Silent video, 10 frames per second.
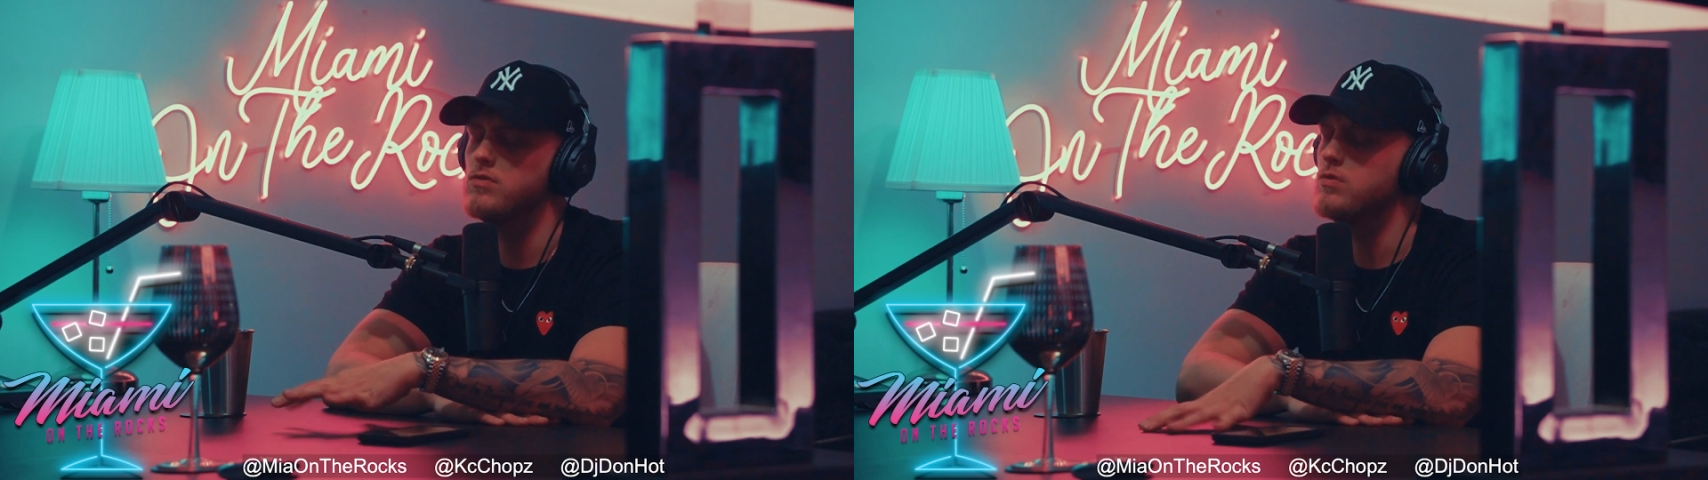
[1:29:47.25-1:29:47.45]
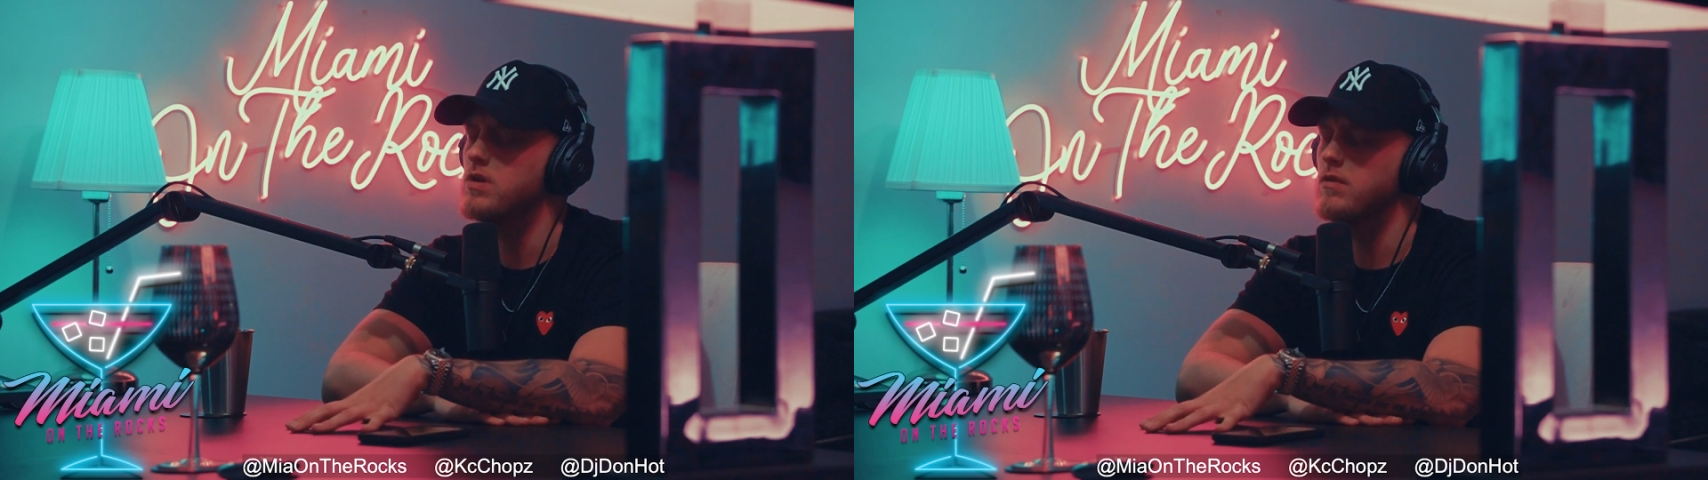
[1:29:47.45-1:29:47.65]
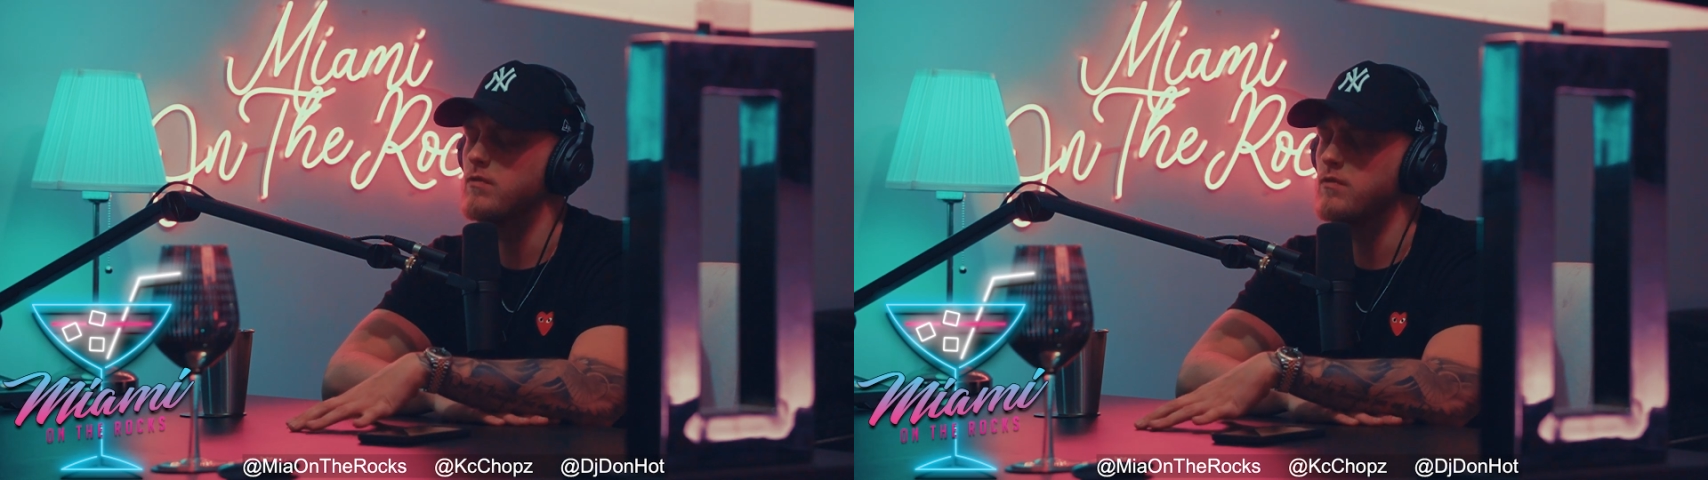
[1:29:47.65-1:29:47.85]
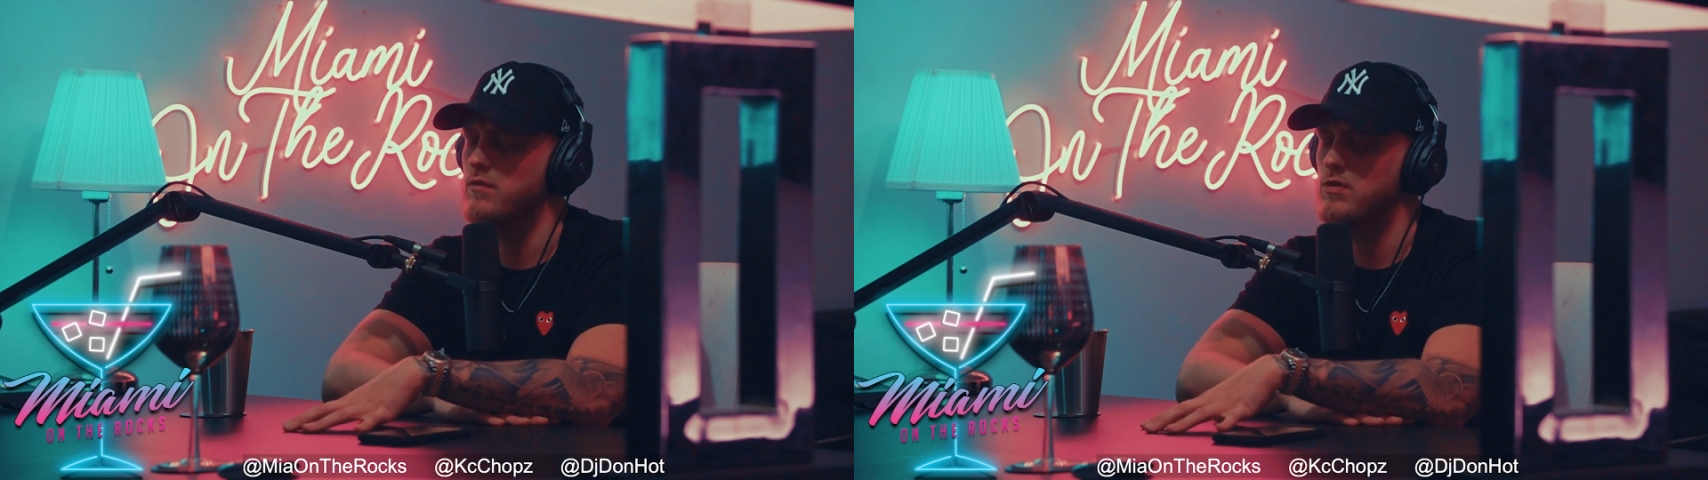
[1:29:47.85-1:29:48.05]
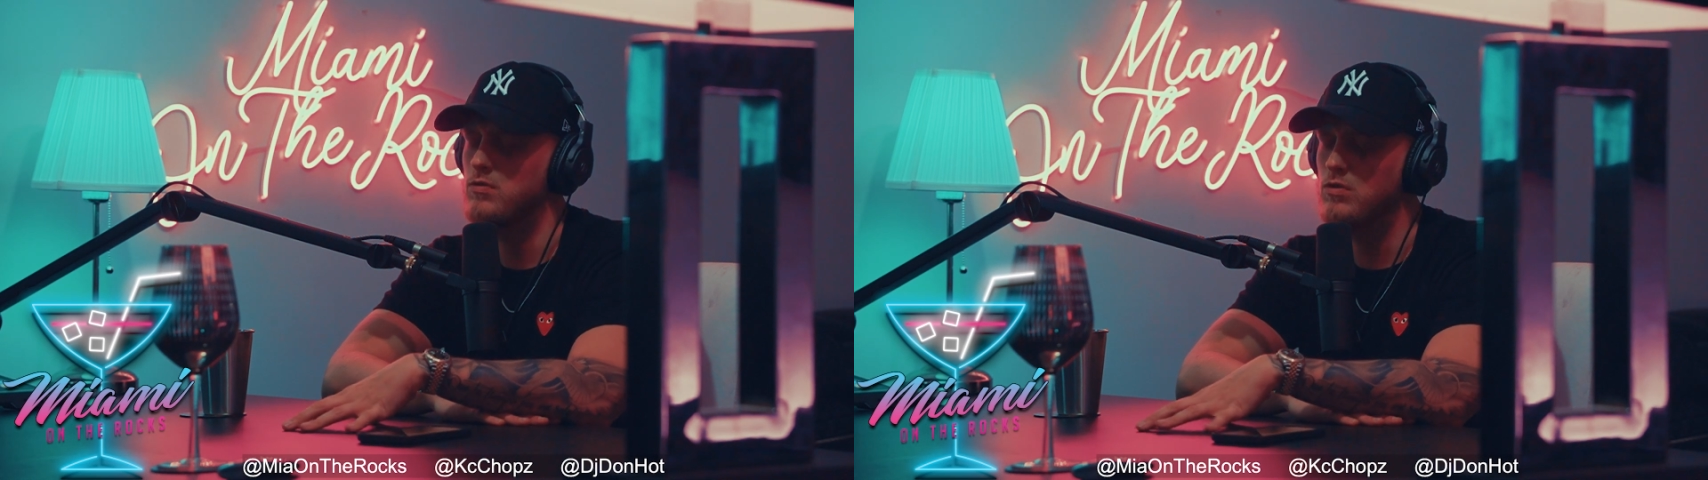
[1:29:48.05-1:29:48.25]

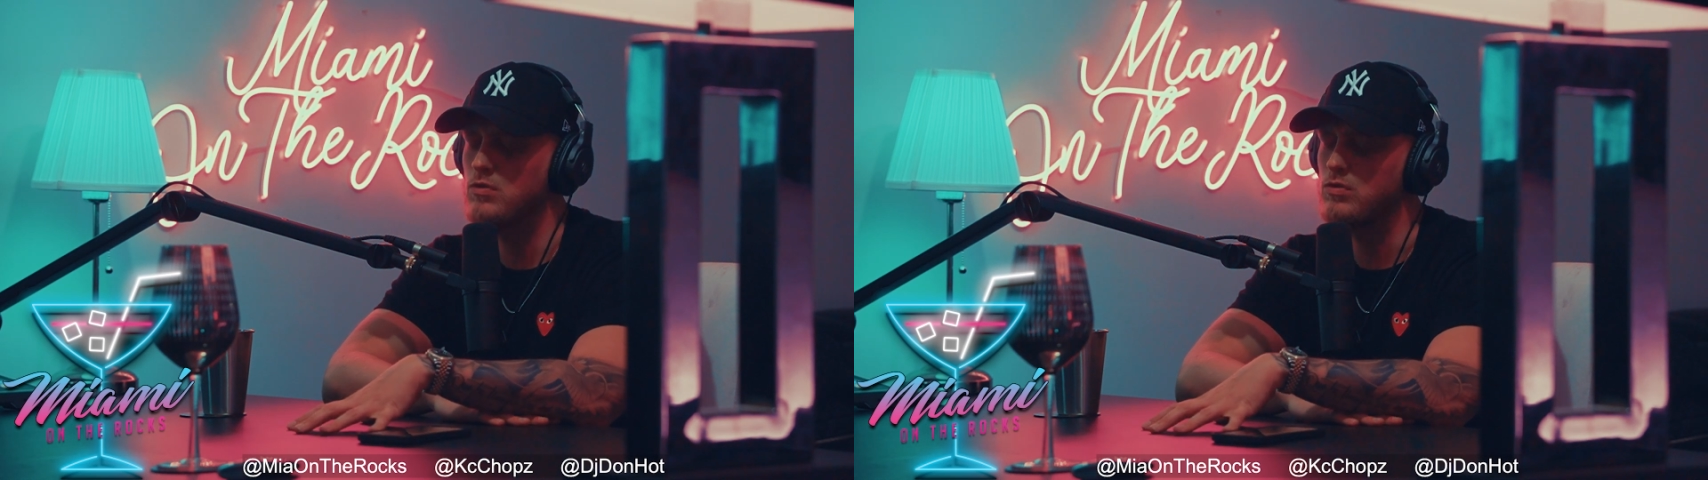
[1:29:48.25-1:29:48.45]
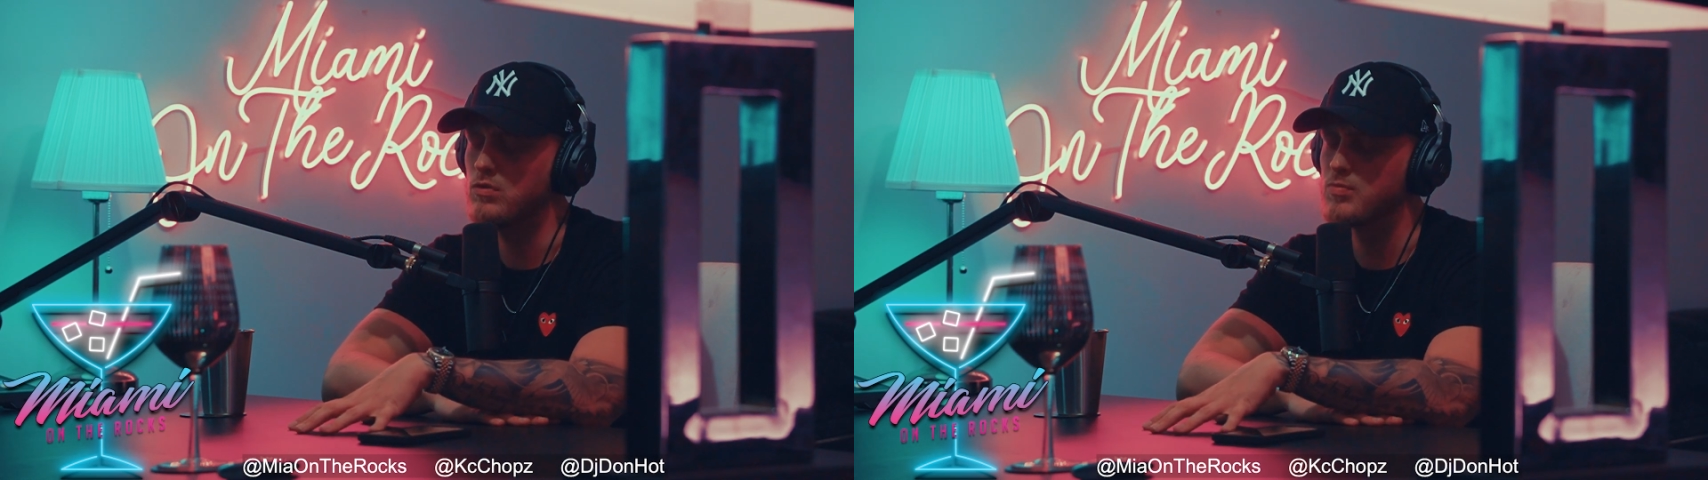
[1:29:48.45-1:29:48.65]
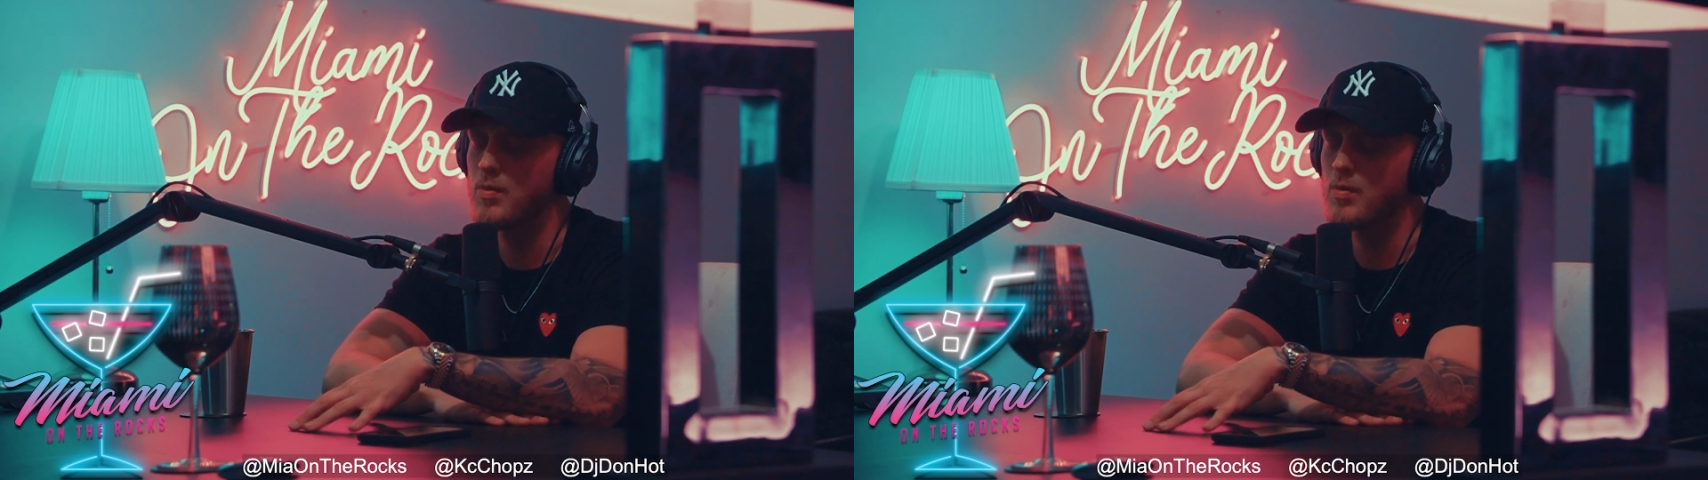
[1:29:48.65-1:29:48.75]
new dudes.